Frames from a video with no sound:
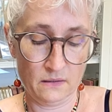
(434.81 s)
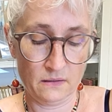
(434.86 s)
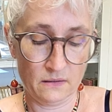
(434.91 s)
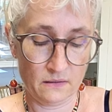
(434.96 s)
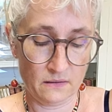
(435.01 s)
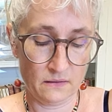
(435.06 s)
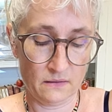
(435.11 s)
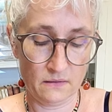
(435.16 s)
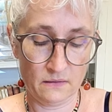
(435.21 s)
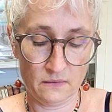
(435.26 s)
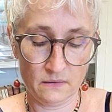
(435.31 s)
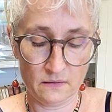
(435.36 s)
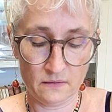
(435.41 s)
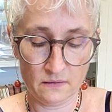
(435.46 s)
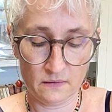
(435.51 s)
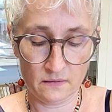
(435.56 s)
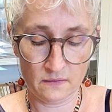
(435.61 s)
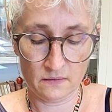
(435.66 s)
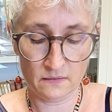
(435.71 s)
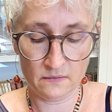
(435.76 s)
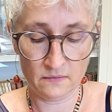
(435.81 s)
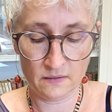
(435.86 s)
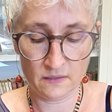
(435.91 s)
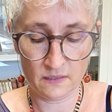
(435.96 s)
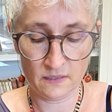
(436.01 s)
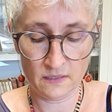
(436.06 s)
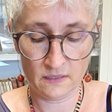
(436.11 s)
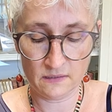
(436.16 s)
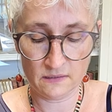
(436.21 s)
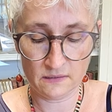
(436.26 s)
All
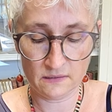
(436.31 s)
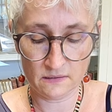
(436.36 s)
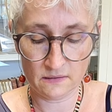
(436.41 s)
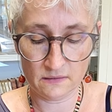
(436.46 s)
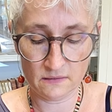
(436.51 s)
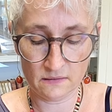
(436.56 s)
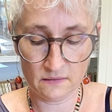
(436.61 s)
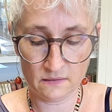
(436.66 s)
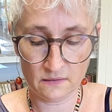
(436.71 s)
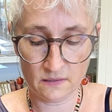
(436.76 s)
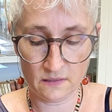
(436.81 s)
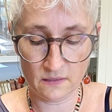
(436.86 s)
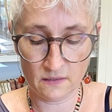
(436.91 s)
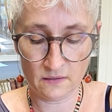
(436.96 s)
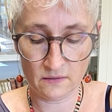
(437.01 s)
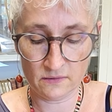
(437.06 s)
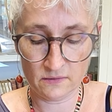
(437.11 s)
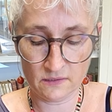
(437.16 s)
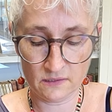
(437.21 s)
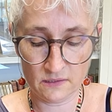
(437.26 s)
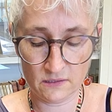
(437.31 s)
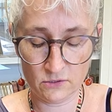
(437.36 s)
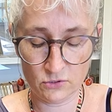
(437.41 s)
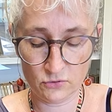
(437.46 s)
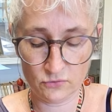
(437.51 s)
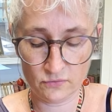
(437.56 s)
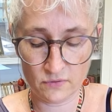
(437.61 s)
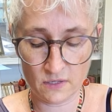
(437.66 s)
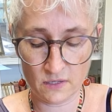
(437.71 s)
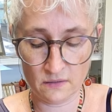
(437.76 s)
right, there's the
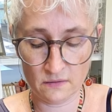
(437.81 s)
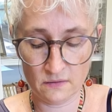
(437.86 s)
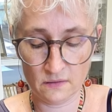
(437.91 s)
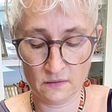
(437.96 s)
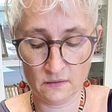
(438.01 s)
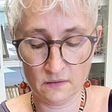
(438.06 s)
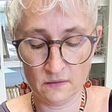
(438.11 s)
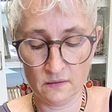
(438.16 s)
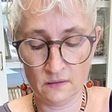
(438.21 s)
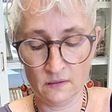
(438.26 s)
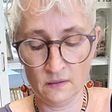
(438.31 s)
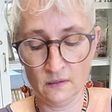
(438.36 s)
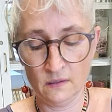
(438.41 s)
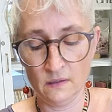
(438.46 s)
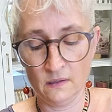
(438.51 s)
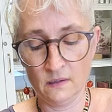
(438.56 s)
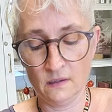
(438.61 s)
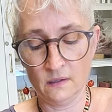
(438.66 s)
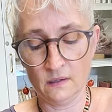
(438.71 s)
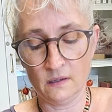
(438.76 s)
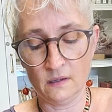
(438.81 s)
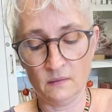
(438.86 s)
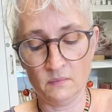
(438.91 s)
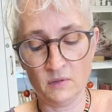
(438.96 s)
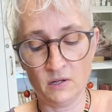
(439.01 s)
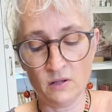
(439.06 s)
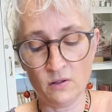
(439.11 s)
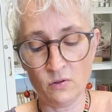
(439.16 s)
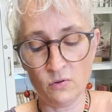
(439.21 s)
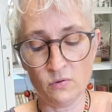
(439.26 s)
trunk. I'm
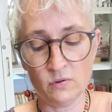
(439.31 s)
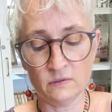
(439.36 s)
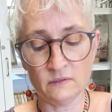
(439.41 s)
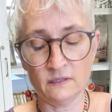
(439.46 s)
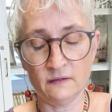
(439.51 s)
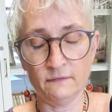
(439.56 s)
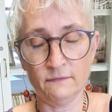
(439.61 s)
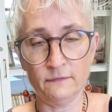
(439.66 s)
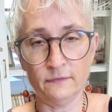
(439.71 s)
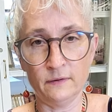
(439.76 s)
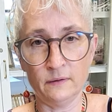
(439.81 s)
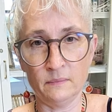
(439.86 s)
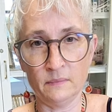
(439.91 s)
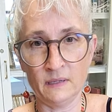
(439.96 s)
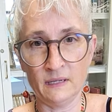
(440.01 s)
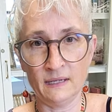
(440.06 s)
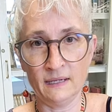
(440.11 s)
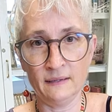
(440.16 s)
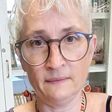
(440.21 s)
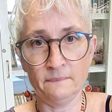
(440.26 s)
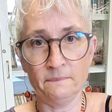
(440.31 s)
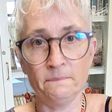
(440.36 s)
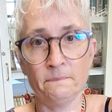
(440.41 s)
gonna hold it for a minute.